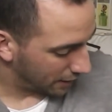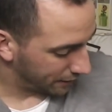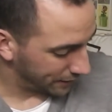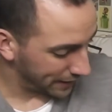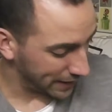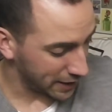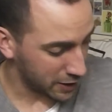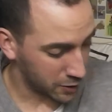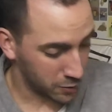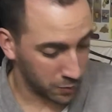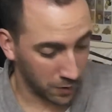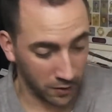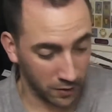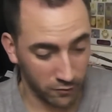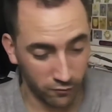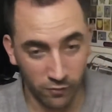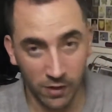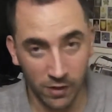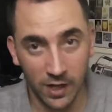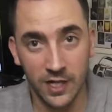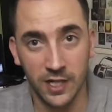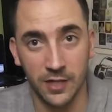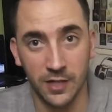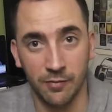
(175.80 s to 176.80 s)
Next one,
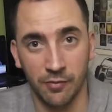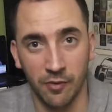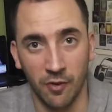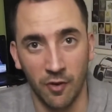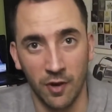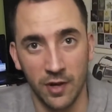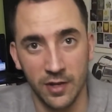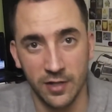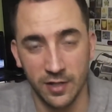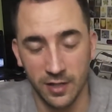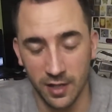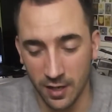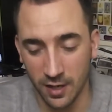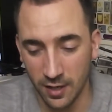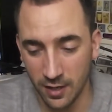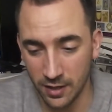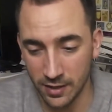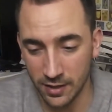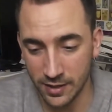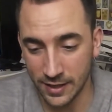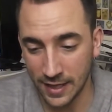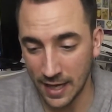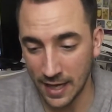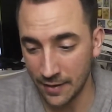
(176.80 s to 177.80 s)
really surprised
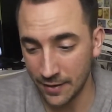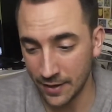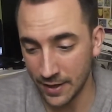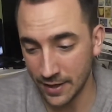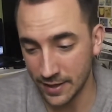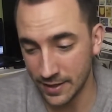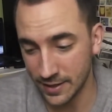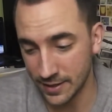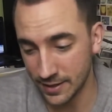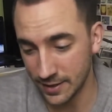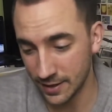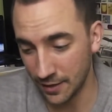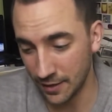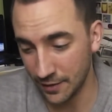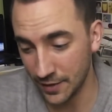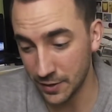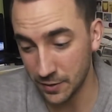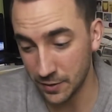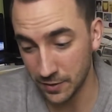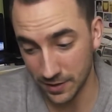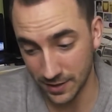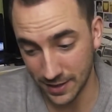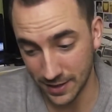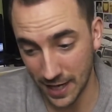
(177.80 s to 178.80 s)
to get this.
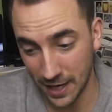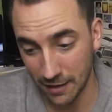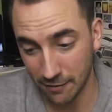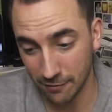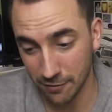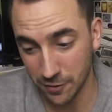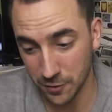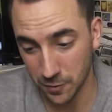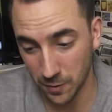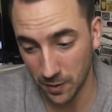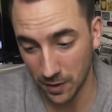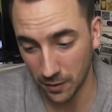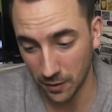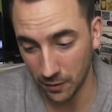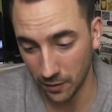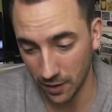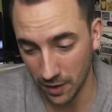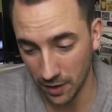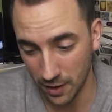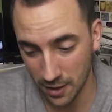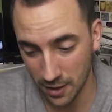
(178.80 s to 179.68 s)
This was a tenner as well,